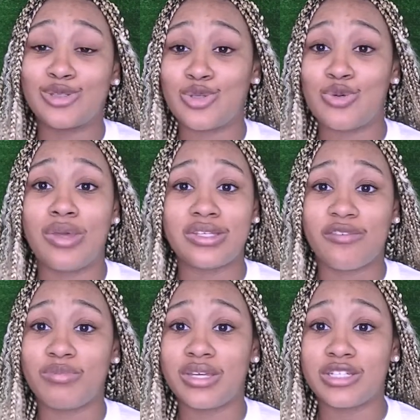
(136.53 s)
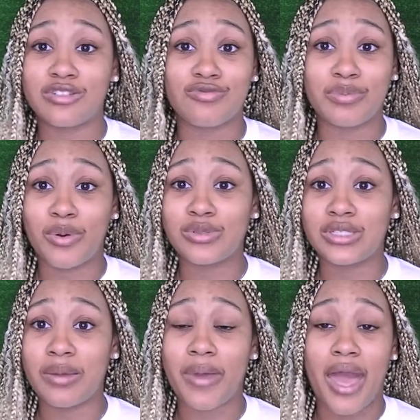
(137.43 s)
2 weeks of me just
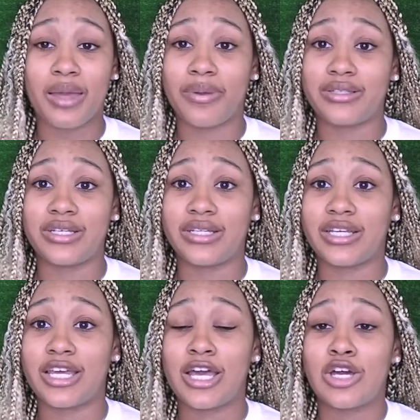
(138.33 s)
reposting it back, basically.